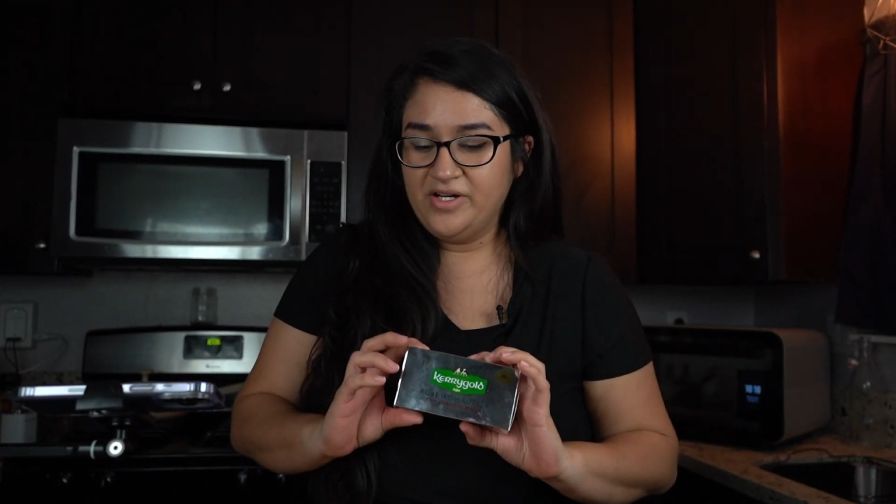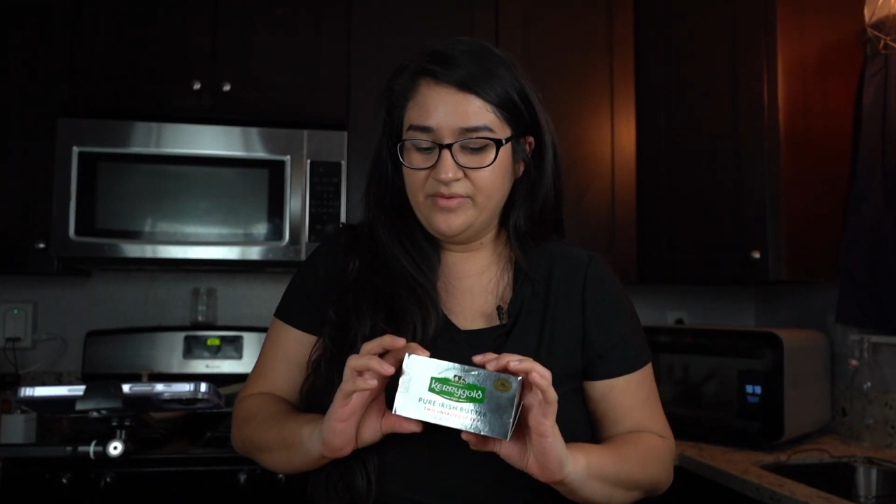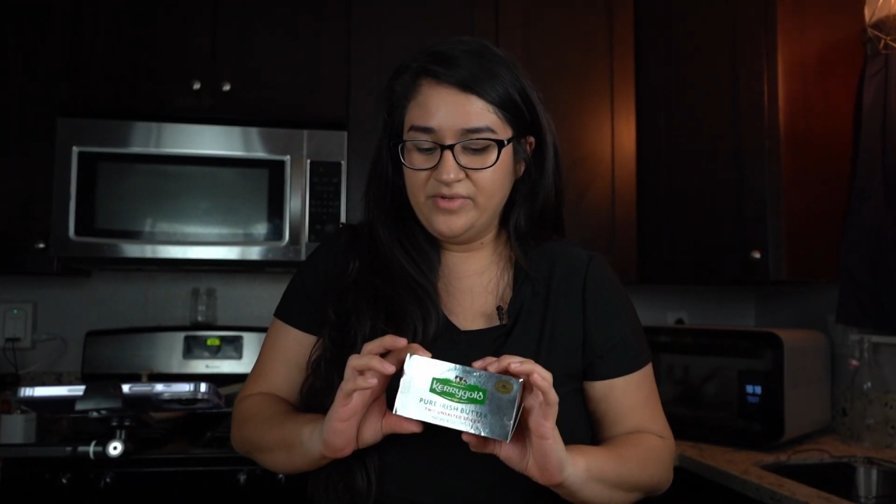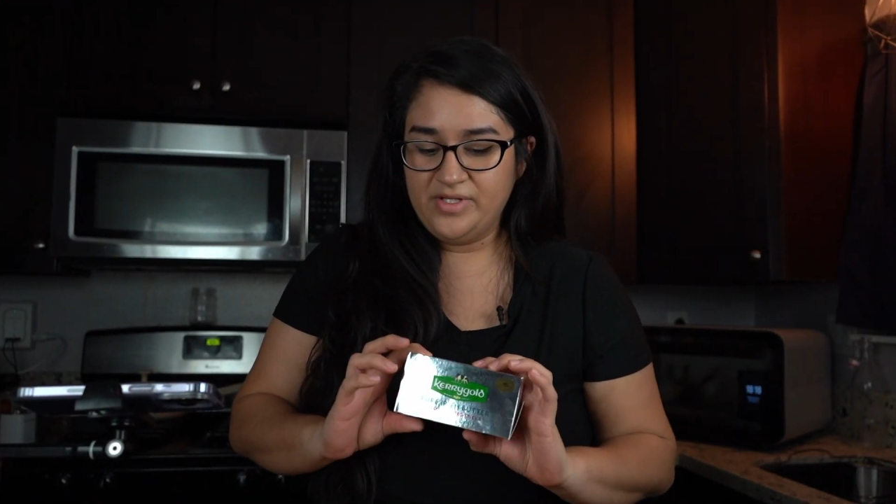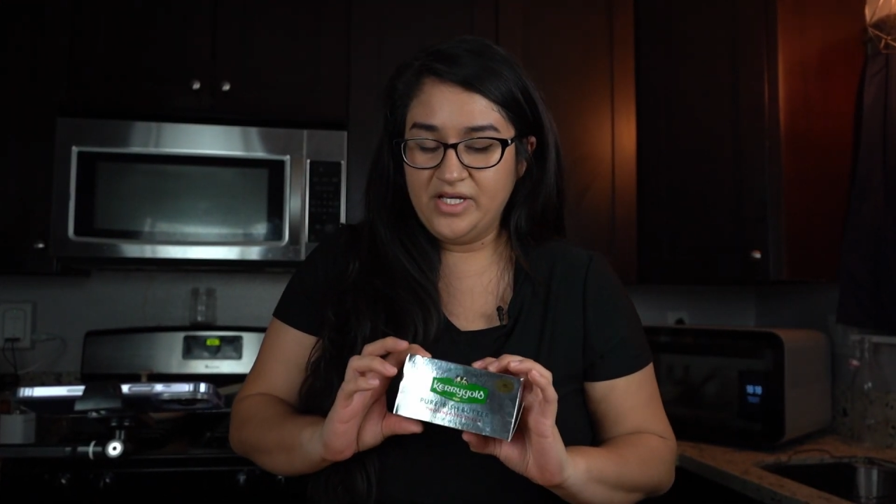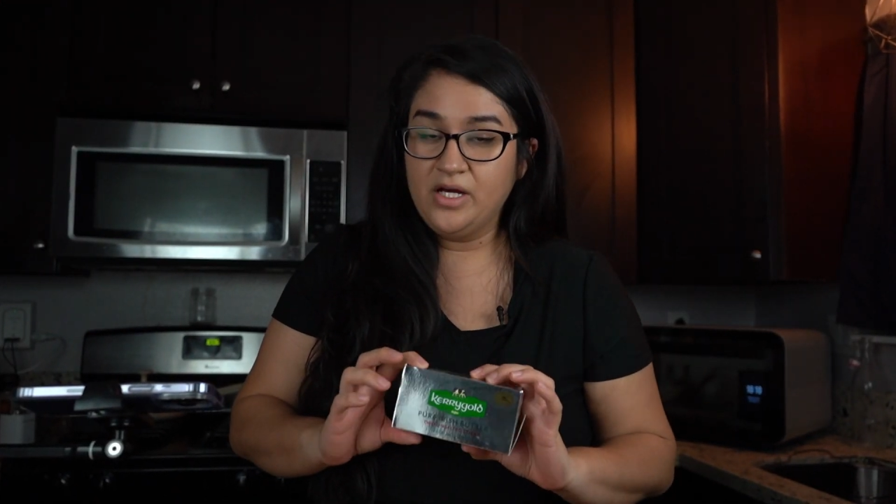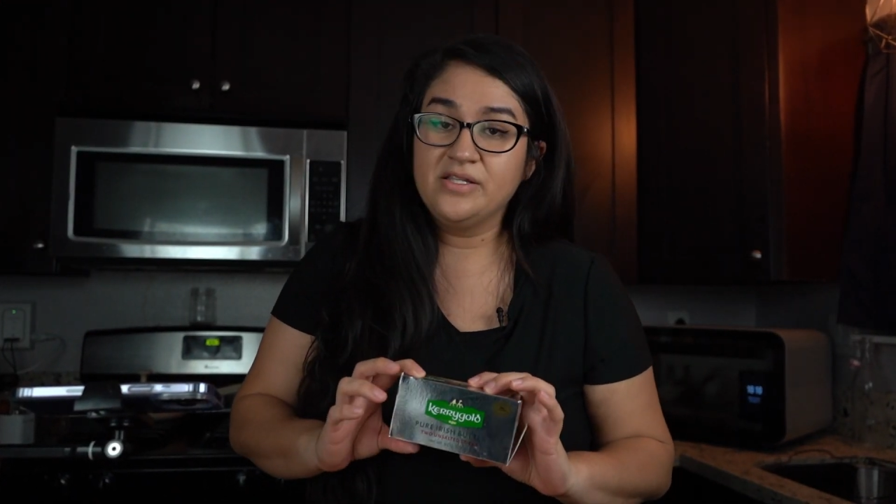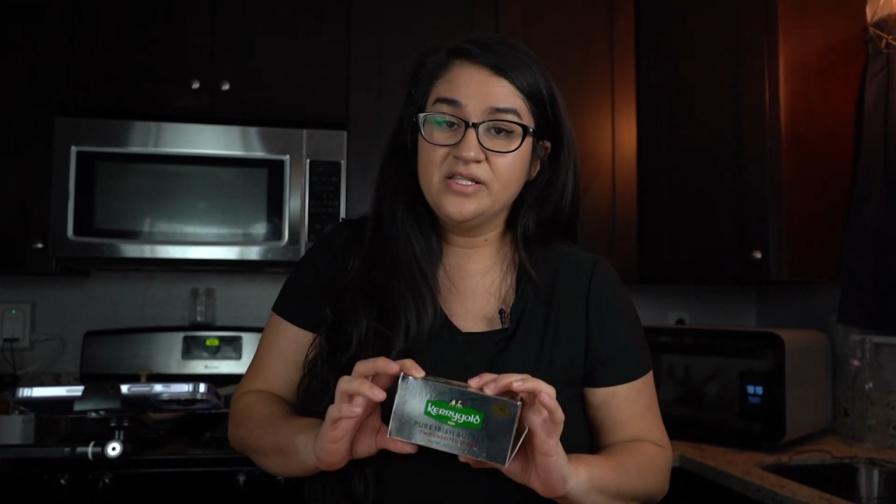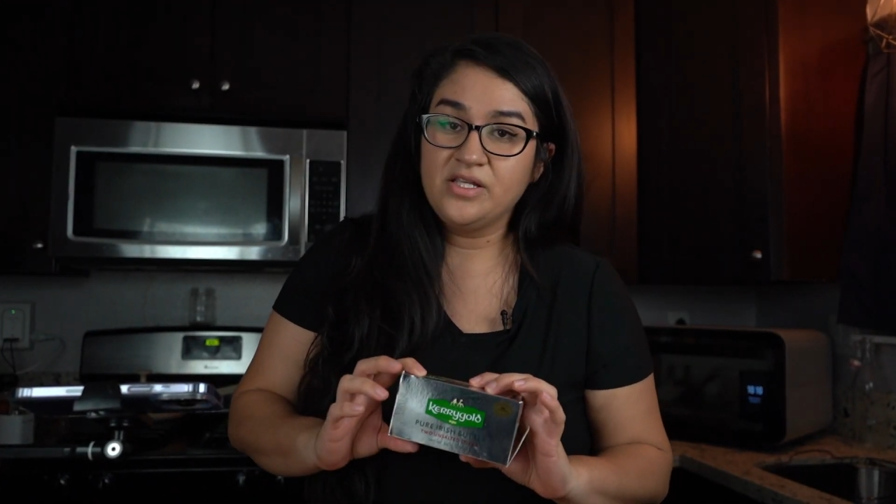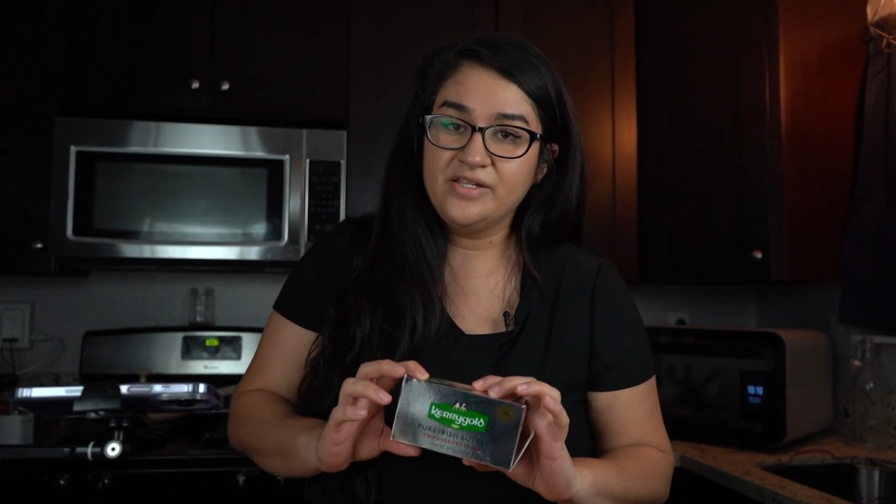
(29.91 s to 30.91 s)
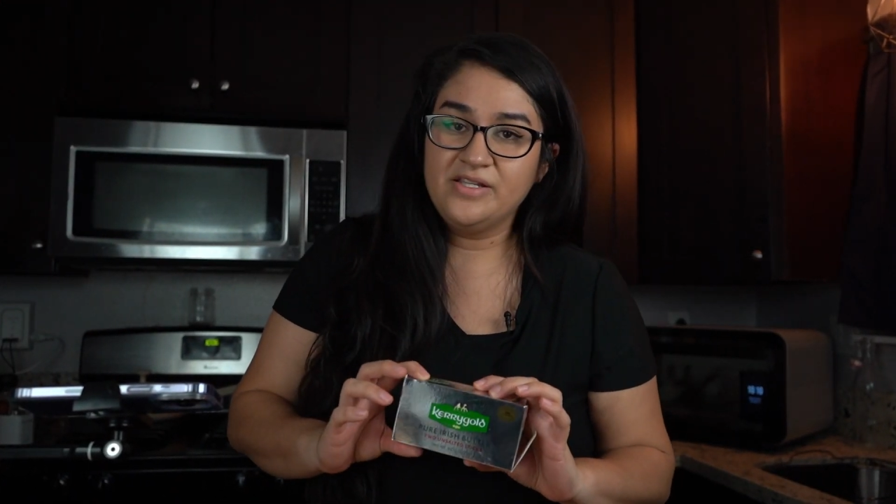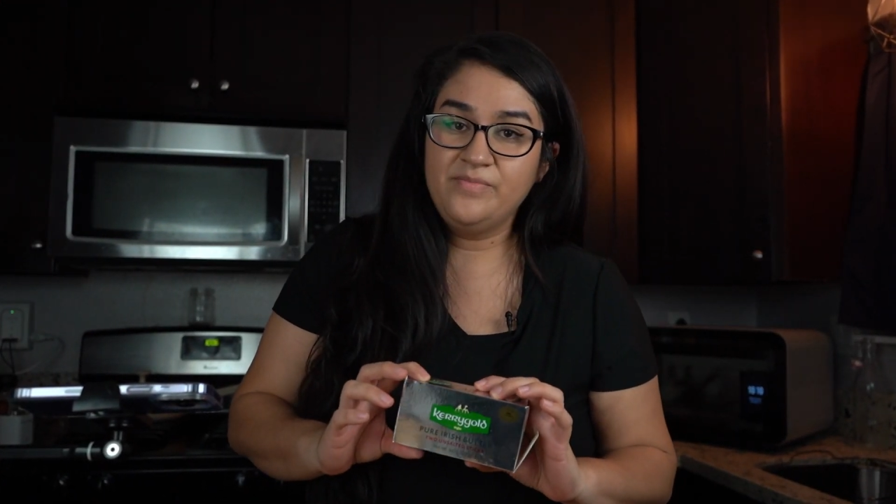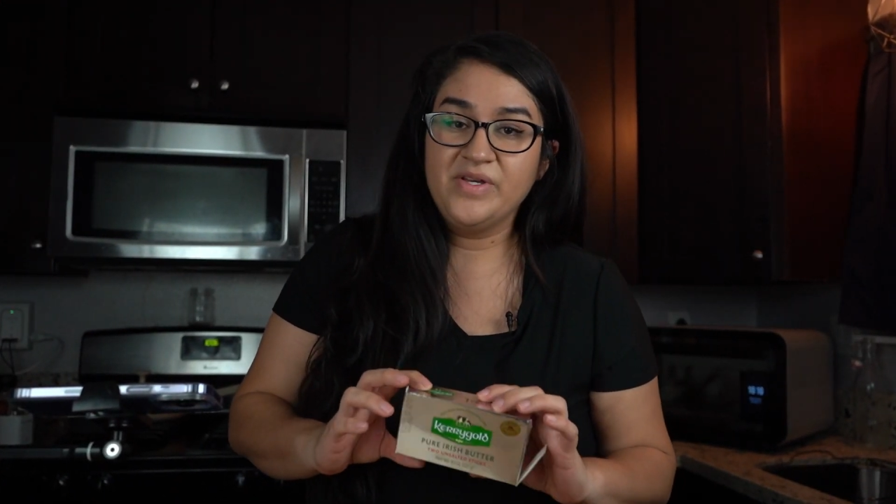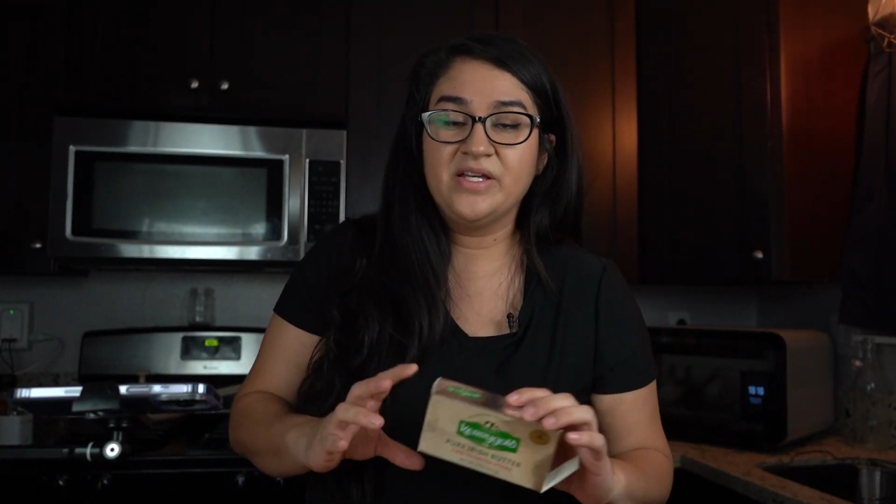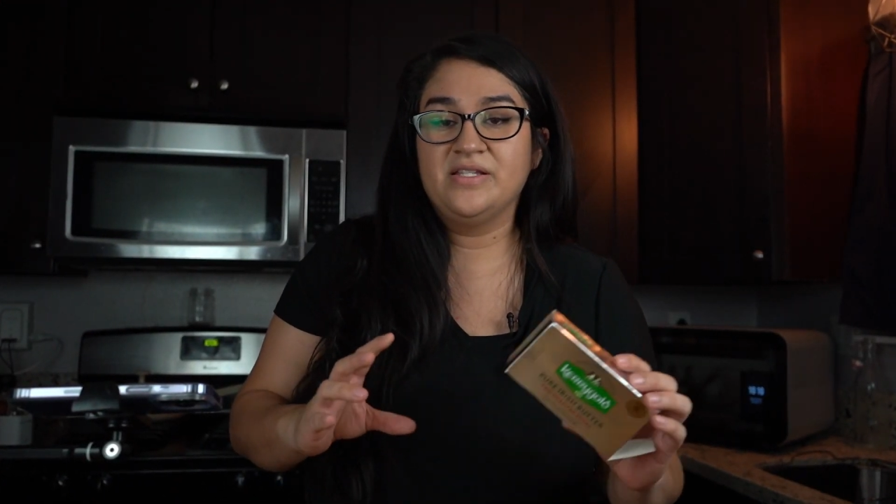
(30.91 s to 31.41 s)
I'm using unsalted
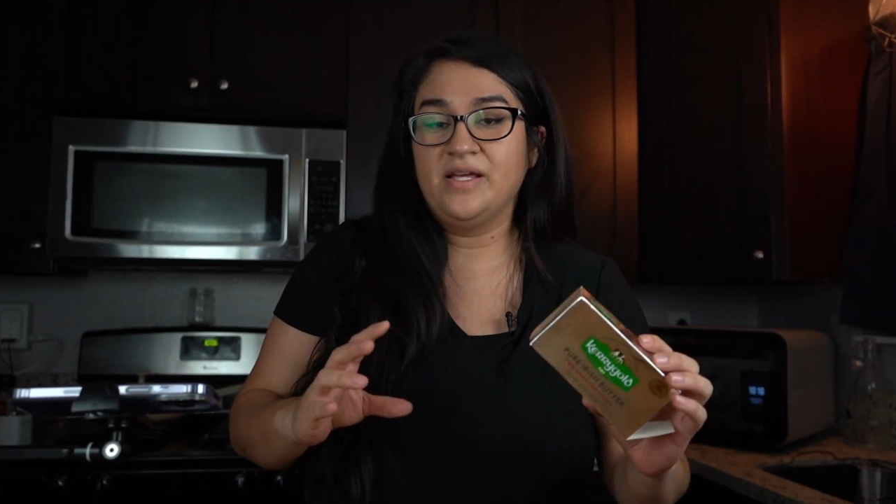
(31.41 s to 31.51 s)
because